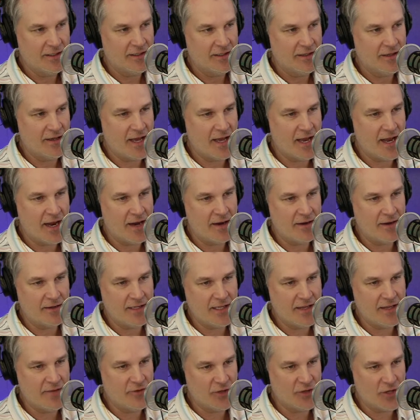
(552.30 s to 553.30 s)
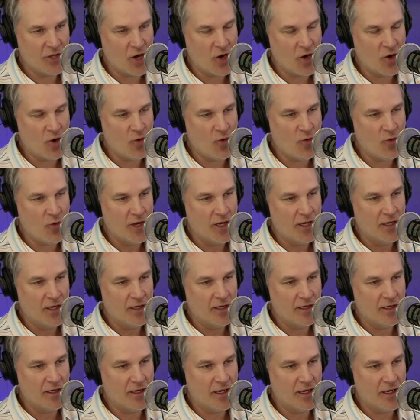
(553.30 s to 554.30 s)
And even though
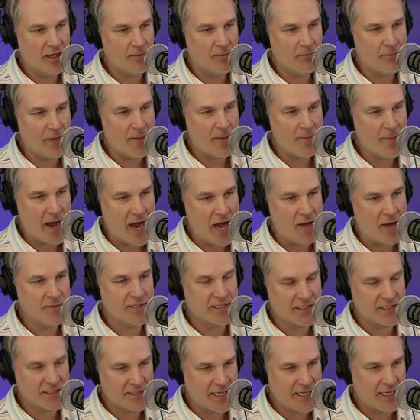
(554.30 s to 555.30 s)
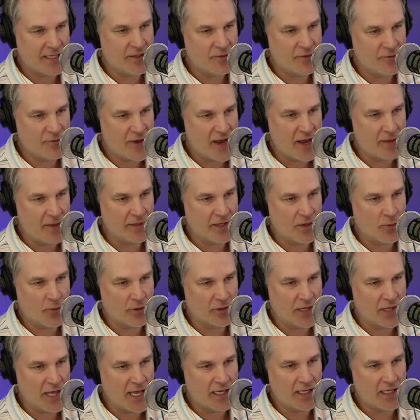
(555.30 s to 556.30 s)
my mom's extended family were
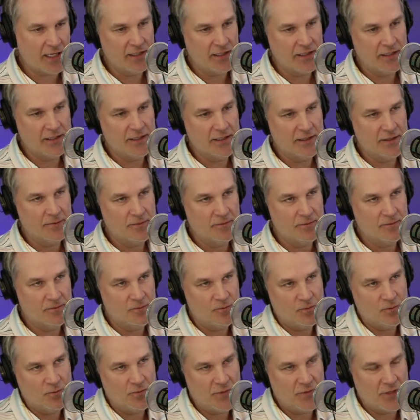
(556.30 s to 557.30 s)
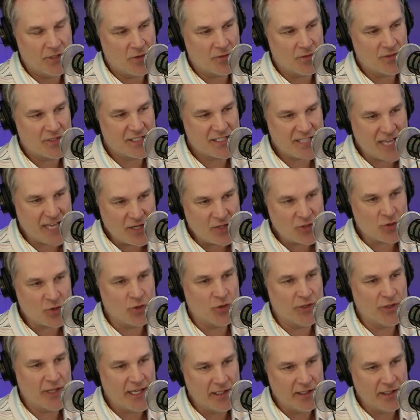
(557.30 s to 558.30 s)
like, you know,
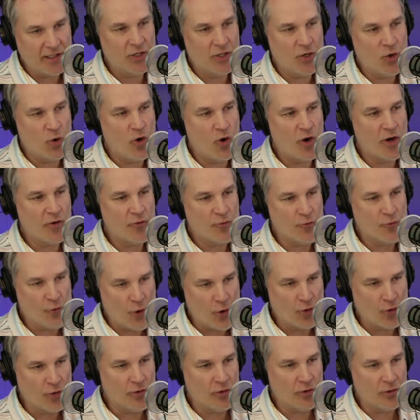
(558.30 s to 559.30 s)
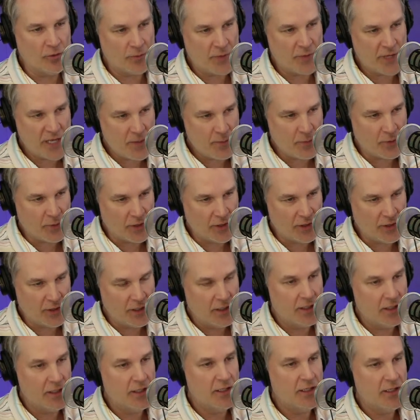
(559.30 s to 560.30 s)
central Illinois rural people,
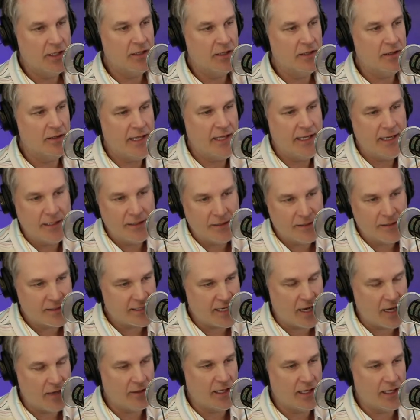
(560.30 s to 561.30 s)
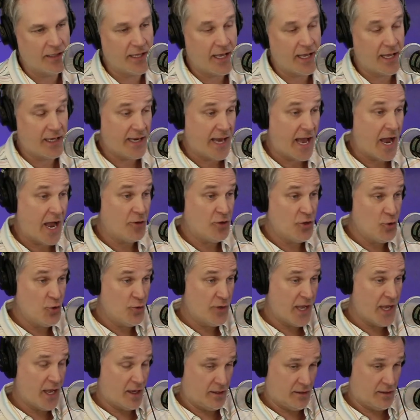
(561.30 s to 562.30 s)
they didn't sound like that. Now,
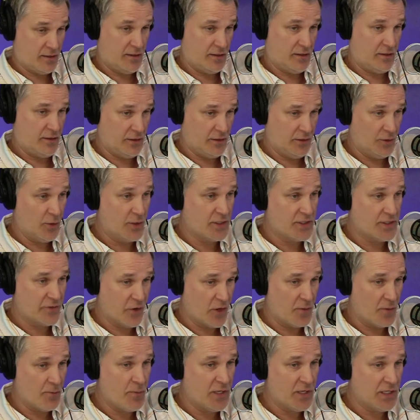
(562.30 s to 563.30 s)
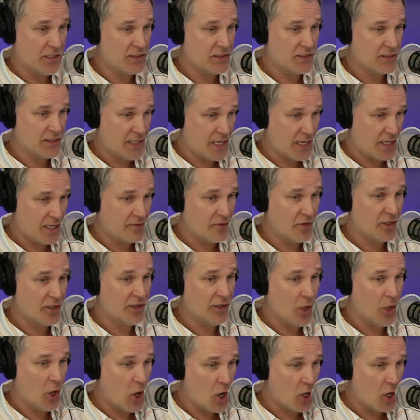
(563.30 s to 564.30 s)
Illinois is a very big state, a very
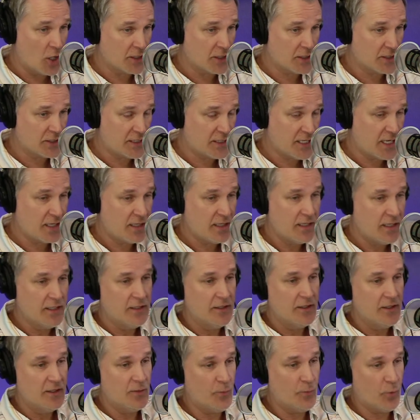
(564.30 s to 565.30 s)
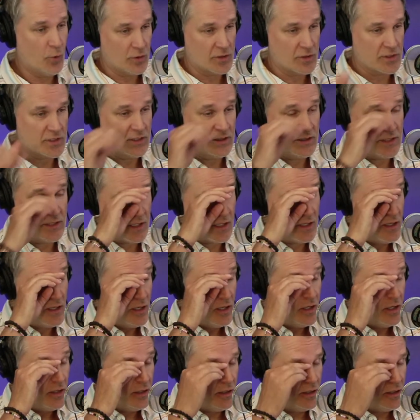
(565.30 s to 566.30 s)
long state. It borders Kentucky.
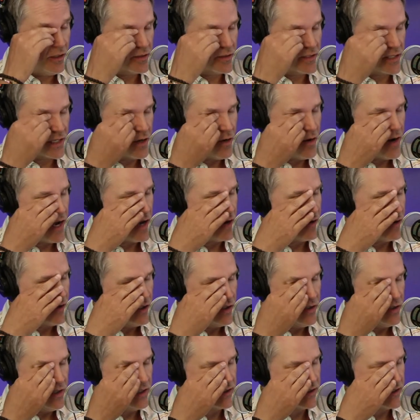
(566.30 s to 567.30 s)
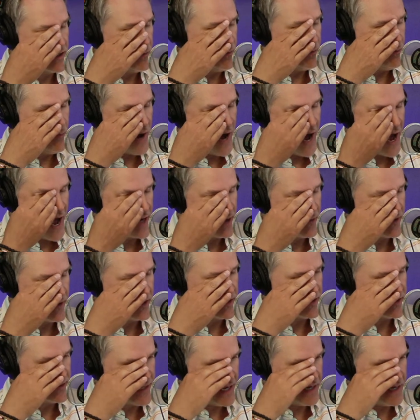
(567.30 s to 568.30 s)
You know, it's like Ohio. You get to the bottom of the
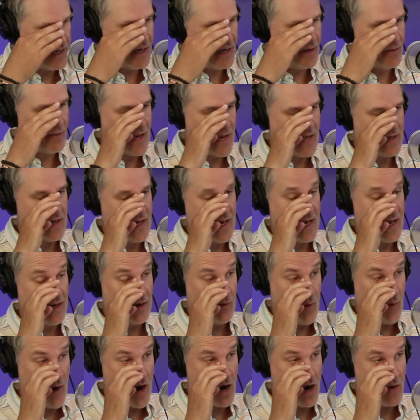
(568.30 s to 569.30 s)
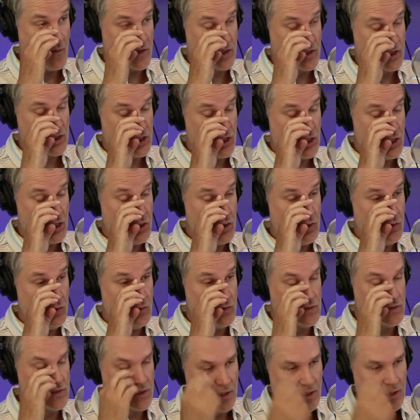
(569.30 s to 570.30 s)
state, and everybody's like, where are my
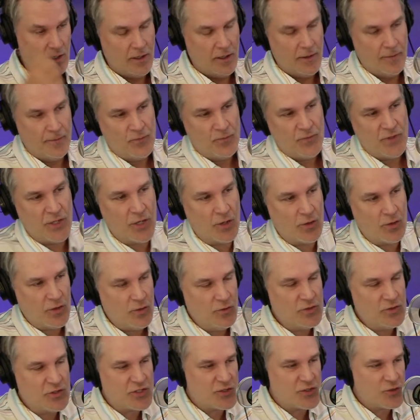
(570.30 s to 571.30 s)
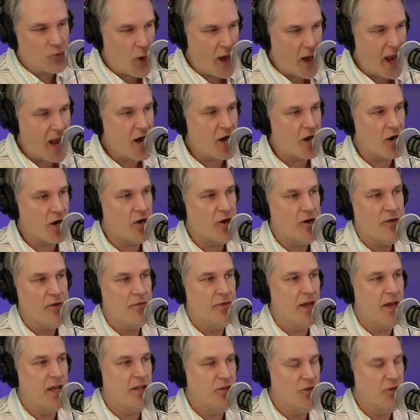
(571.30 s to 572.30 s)
shoes? You know, you'd swear
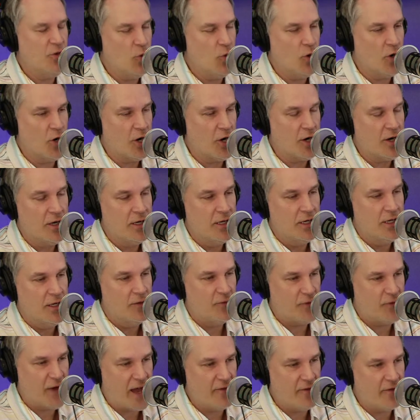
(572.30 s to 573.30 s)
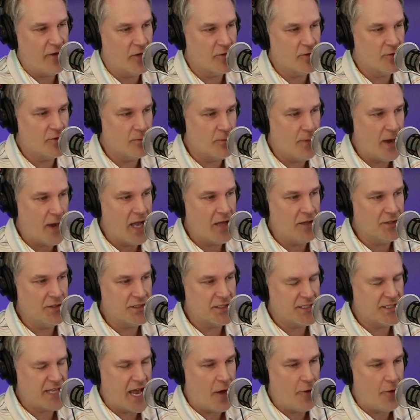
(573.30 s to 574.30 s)
that you were 500 miles
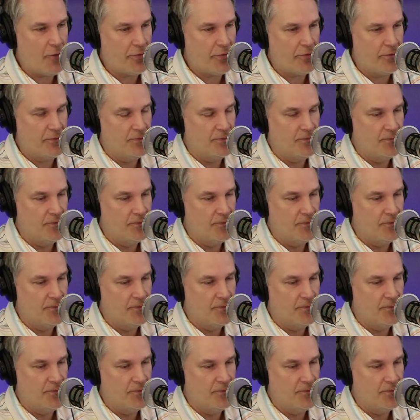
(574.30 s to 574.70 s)
south.